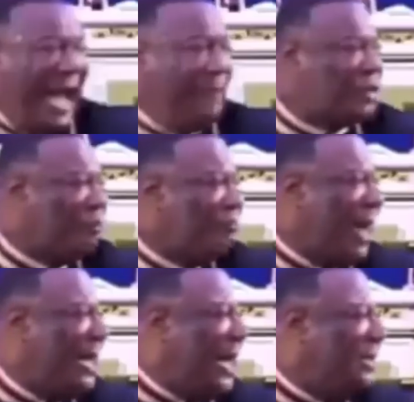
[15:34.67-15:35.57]
times of
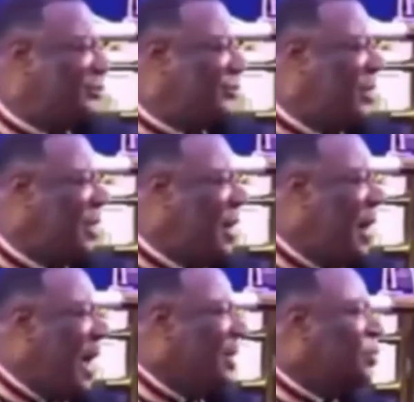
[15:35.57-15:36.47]
my life.
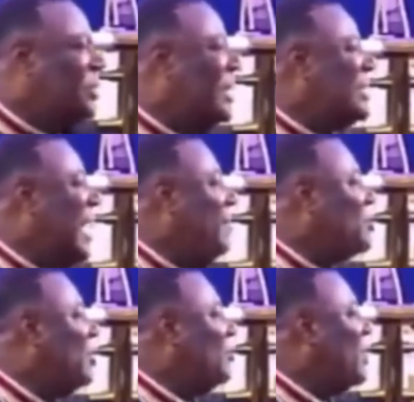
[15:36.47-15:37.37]
And it was the
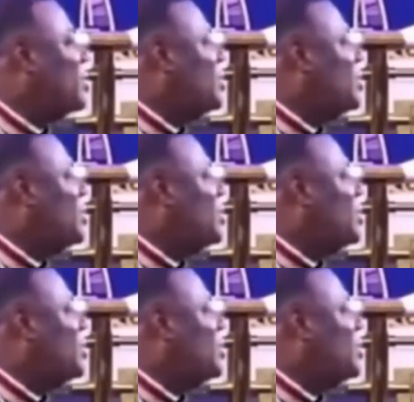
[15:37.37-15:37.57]
times of